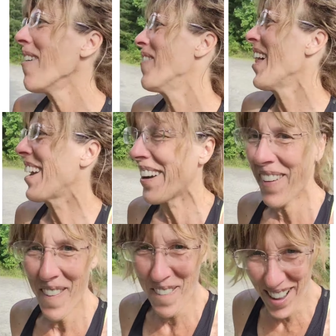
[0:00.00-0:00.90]
I'm like,
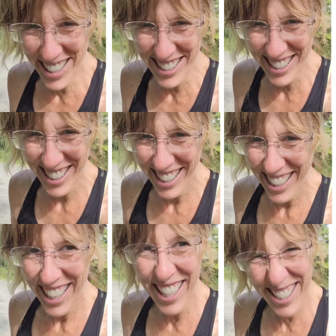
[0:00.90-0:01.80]
what?
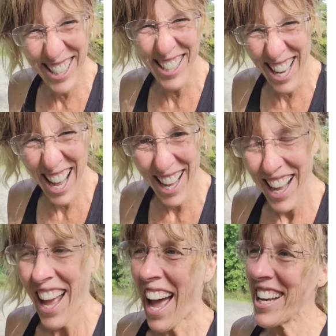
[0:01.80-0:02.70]
He said, yeah.
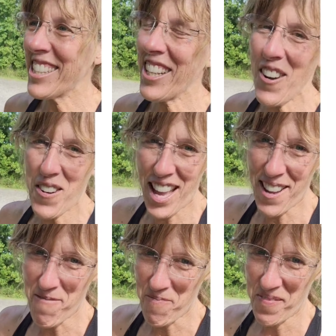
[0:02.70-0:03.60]
I said, okay.
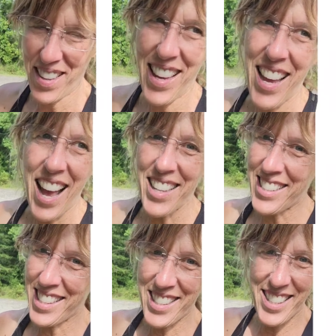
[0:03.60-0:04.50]
I
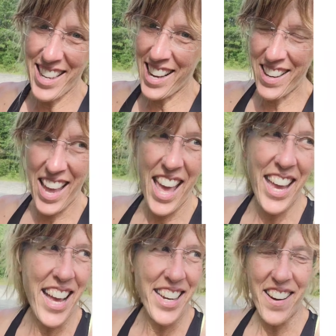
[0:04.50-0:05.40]
said, okay, hang
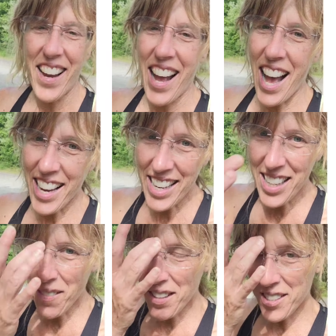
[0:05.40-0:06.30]
on here. I got to
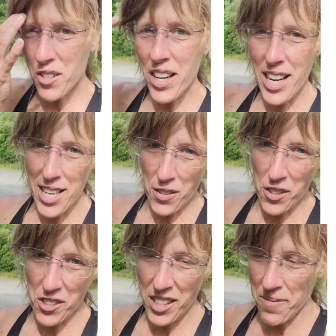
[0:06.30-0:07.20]
give you this great
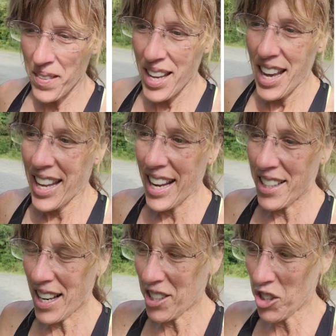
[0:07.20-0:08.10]
controversy. And I,
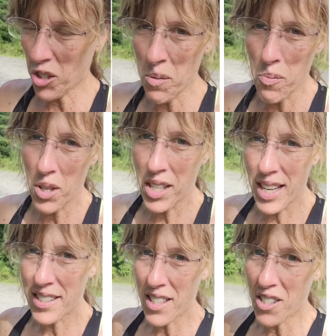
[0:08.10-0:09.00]
I showed him book and I
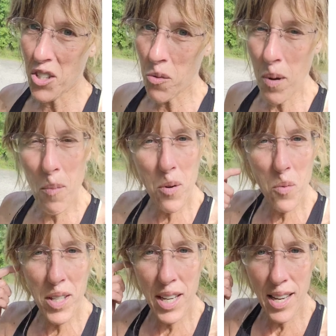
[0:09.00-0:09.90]
said, you know, remember
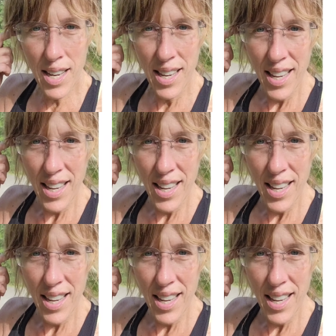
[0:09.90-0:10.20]
when uh,